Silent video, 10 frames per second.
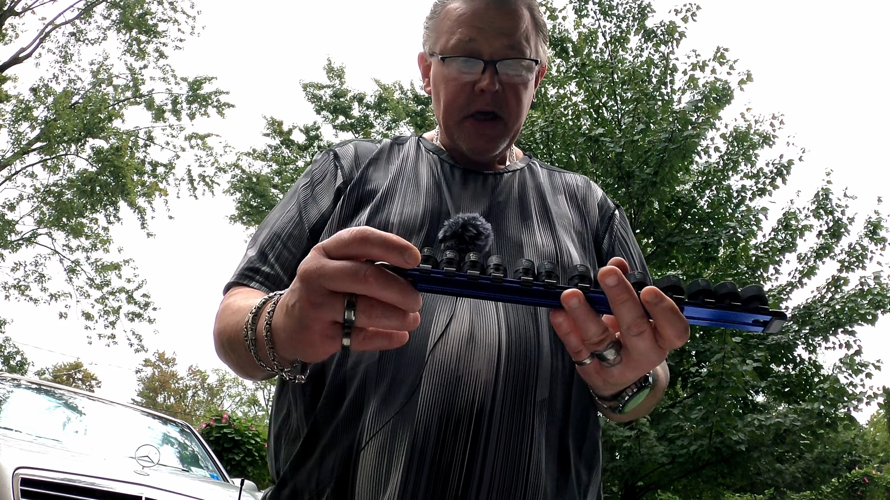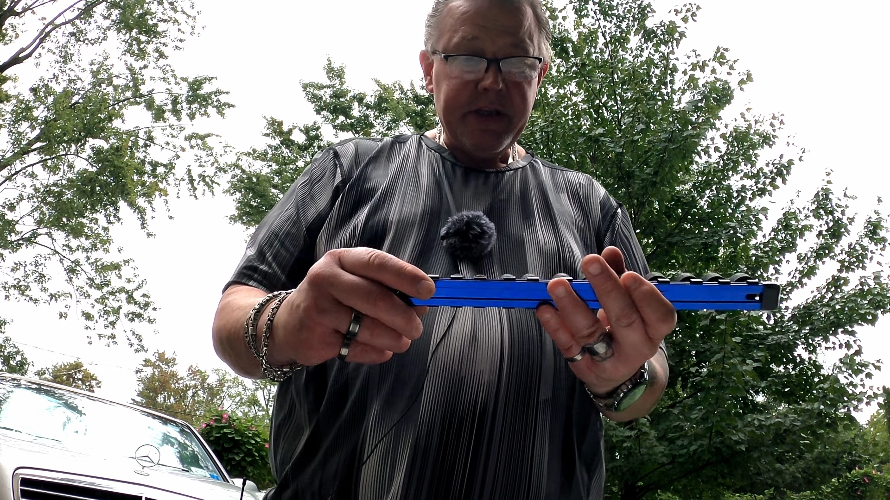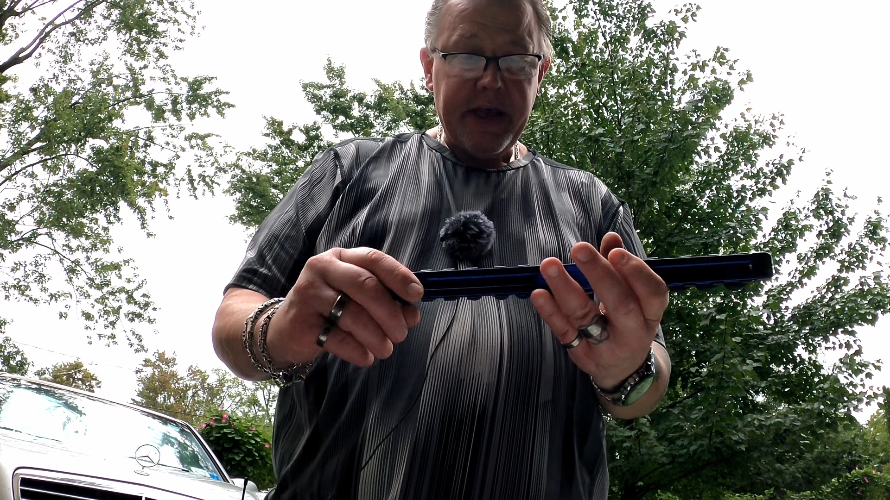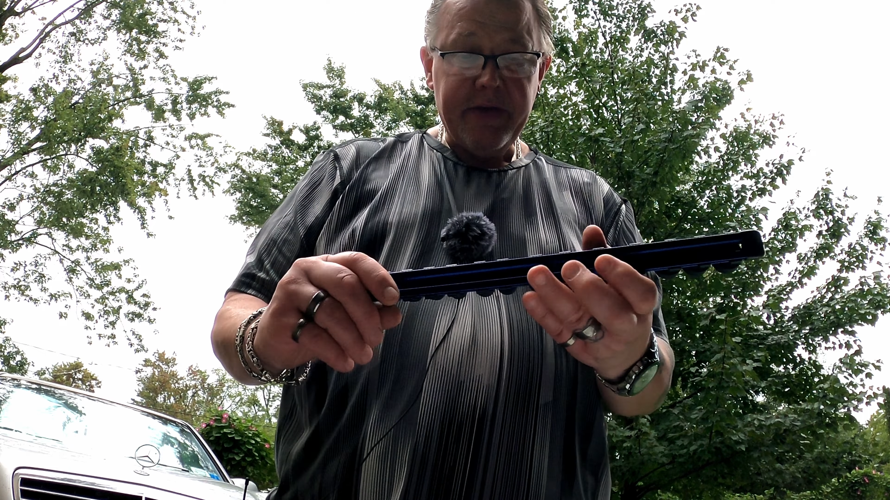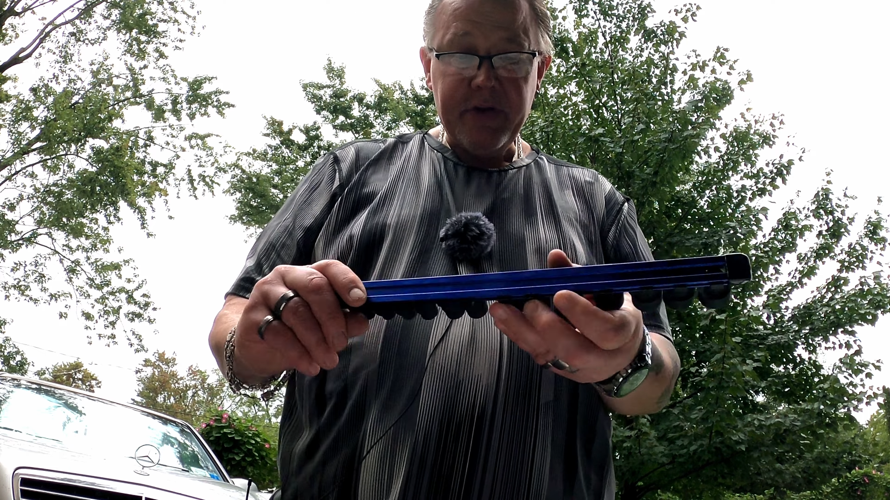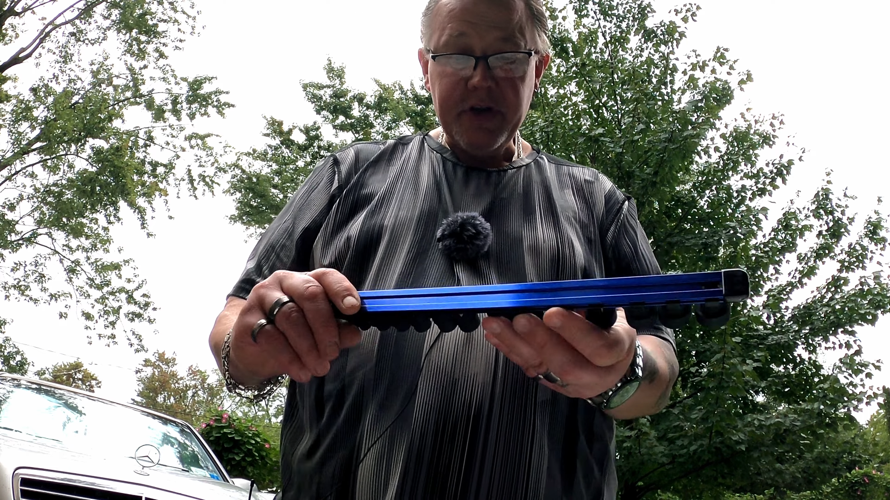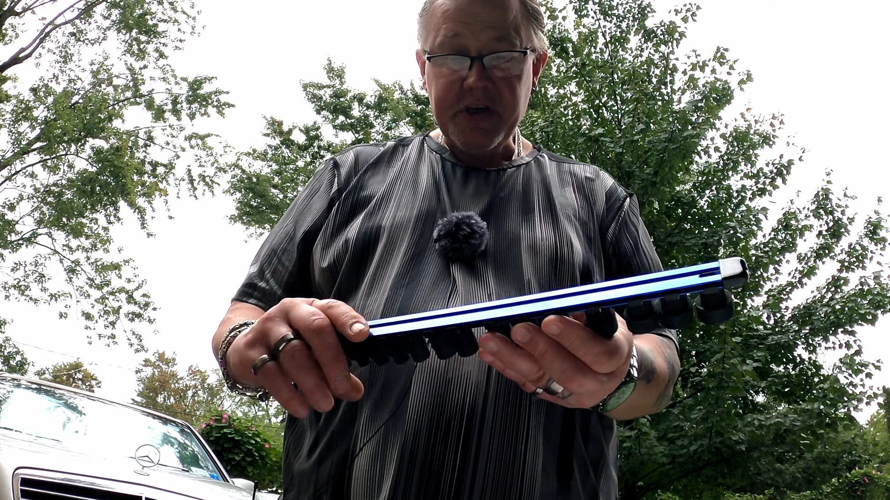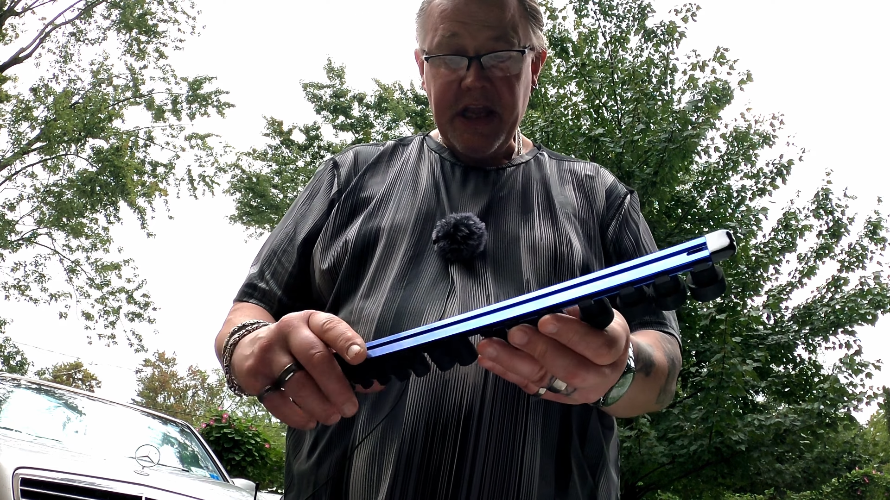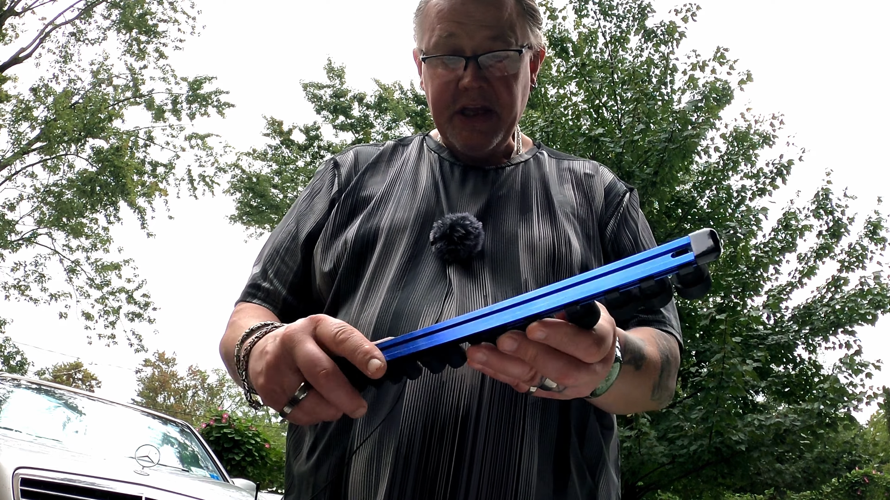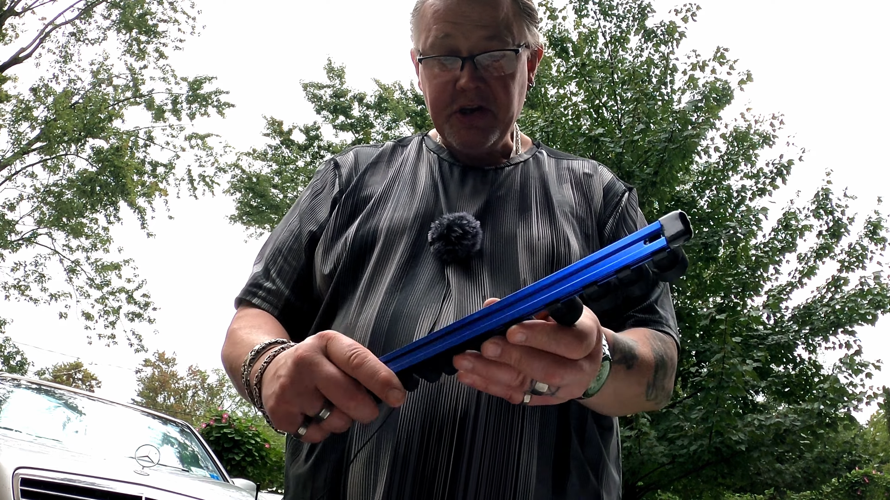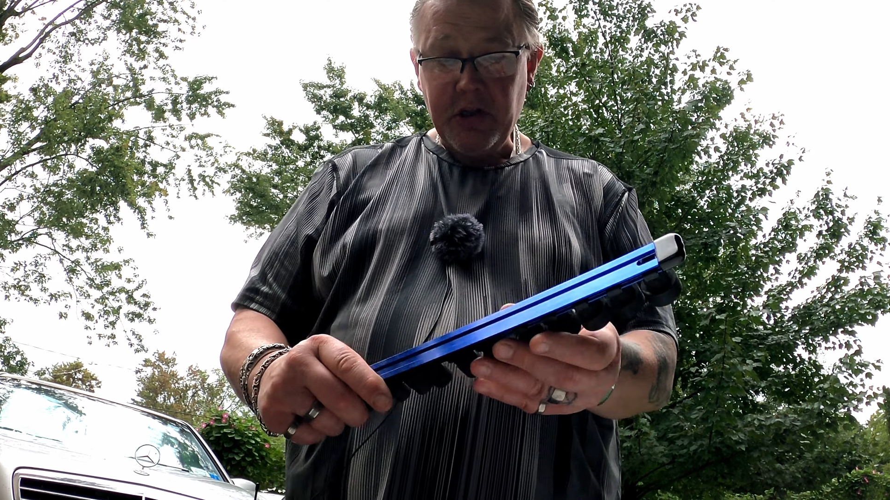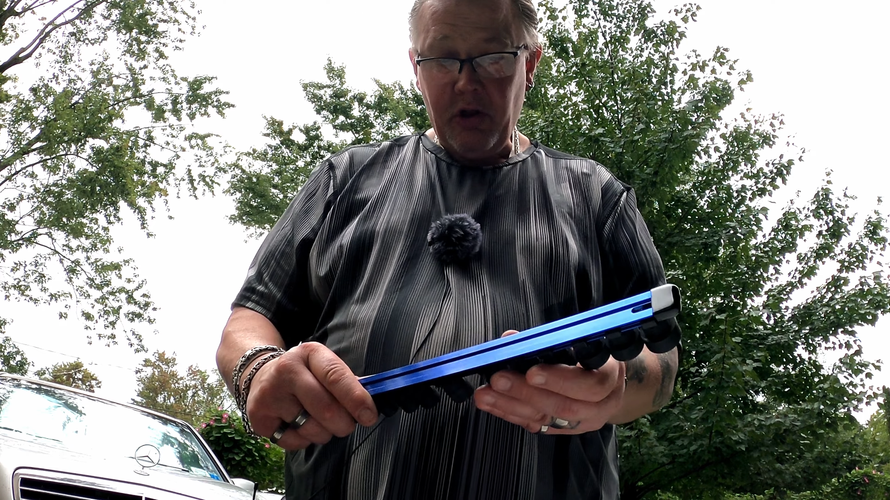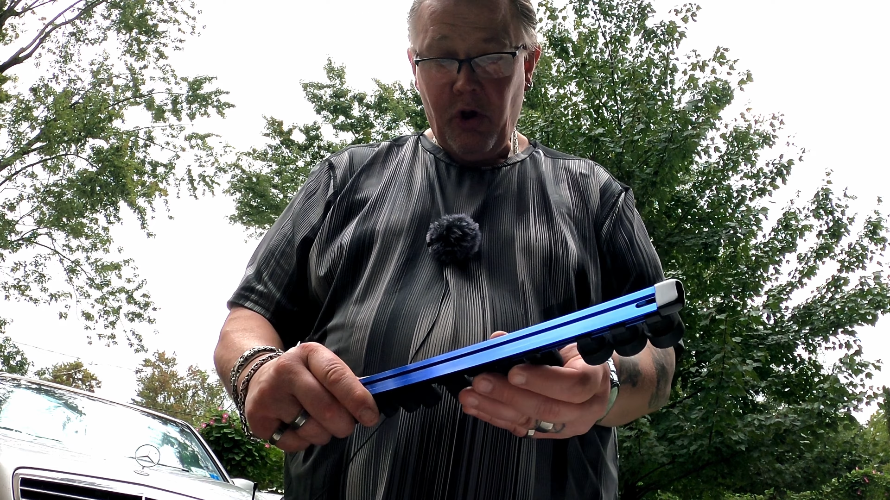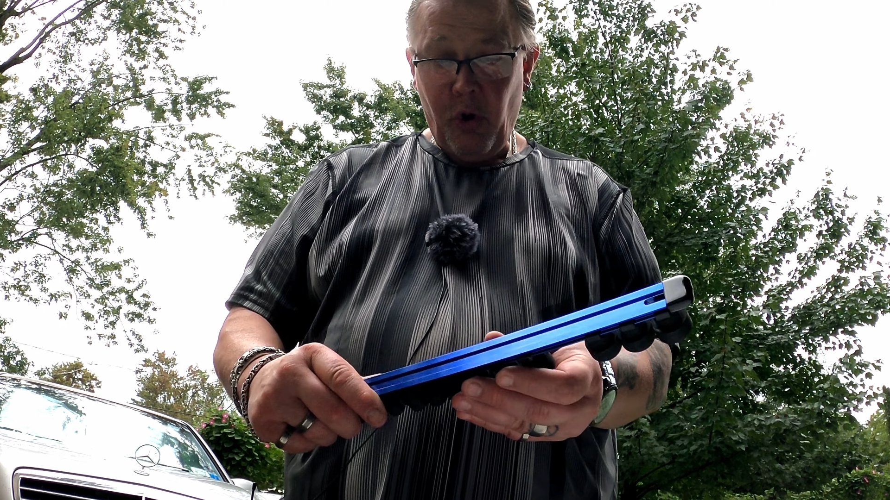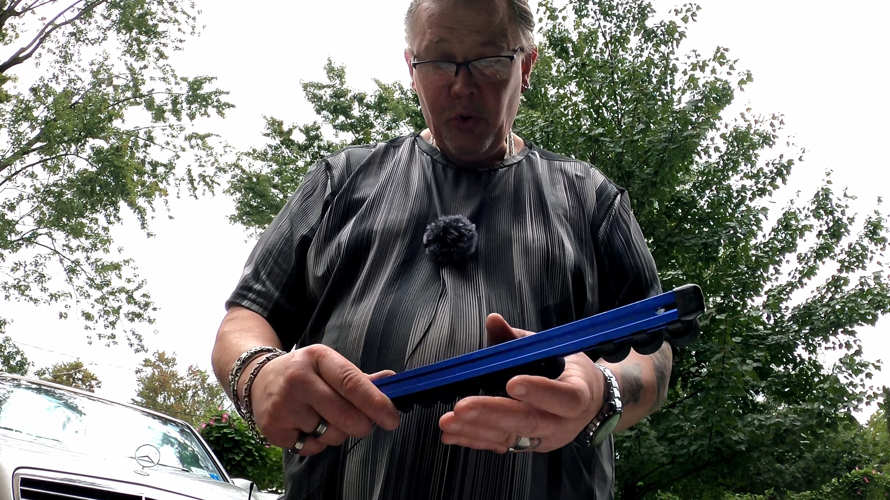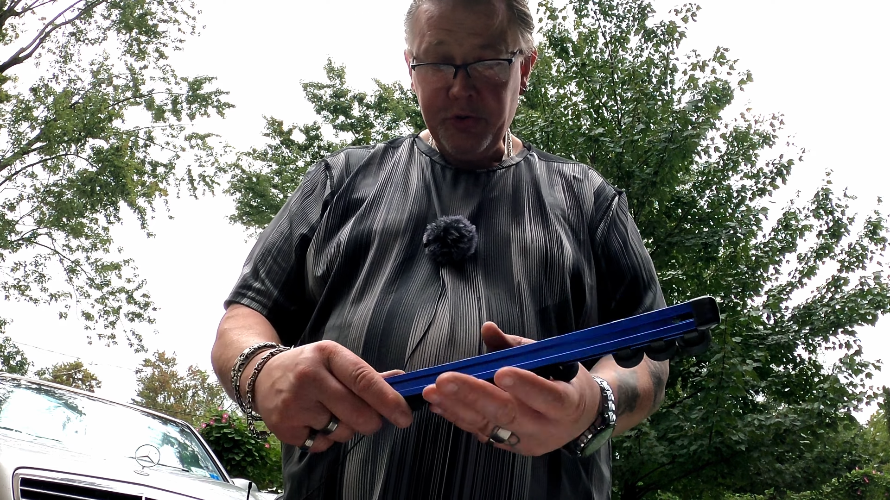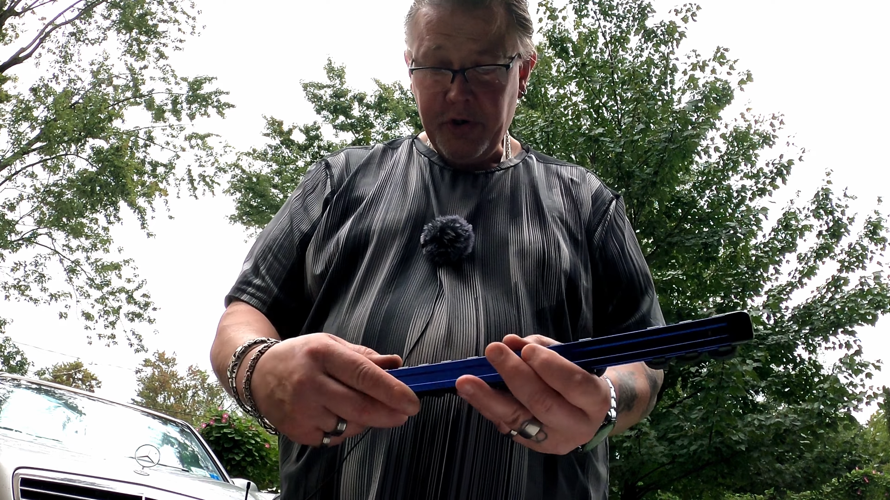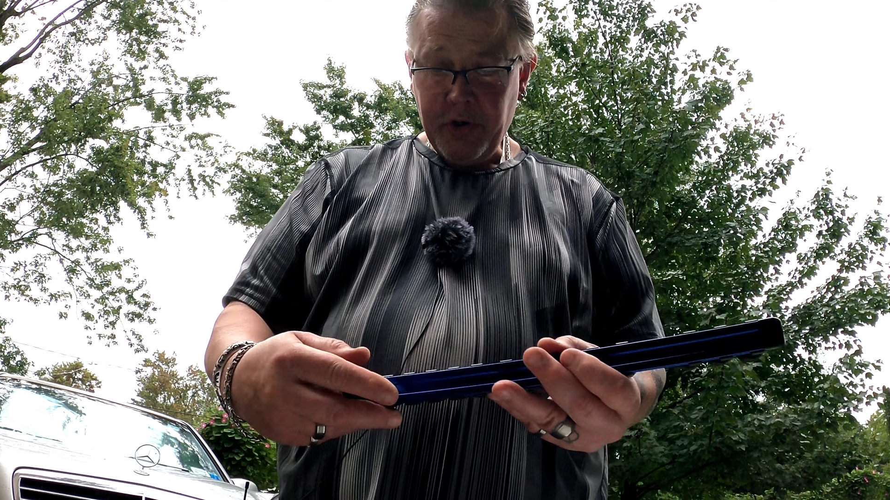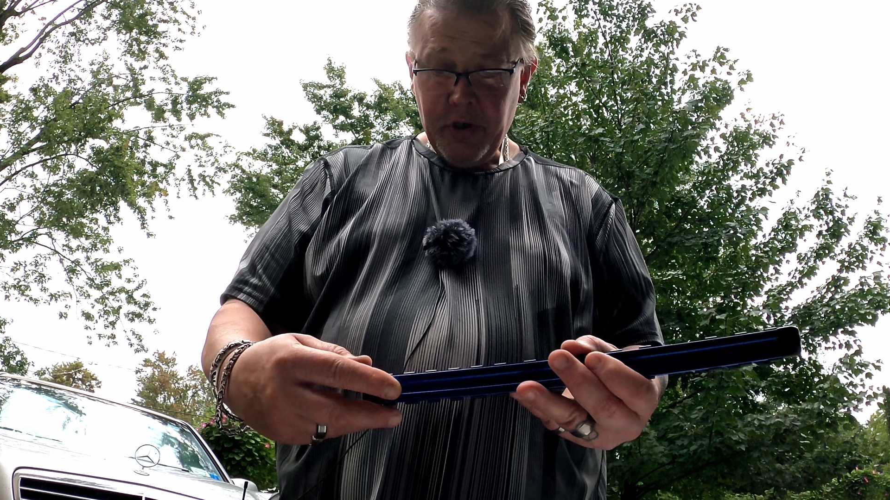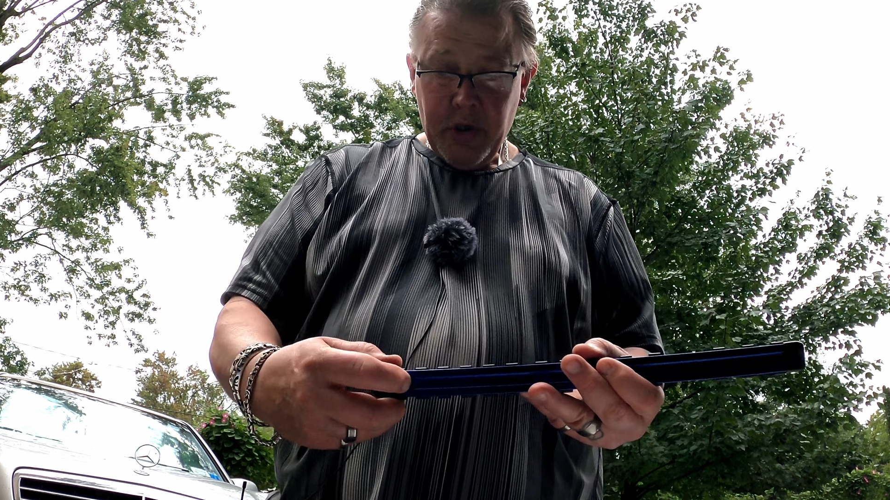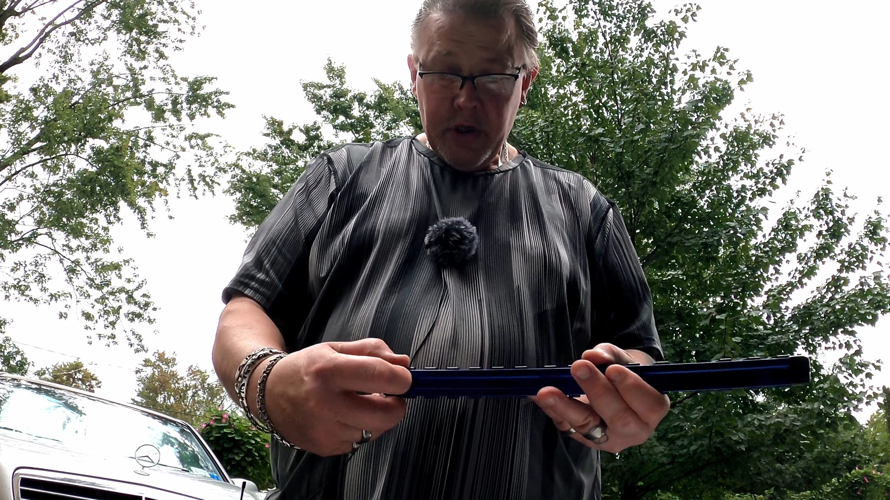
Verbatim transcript: They give you this nice little holder.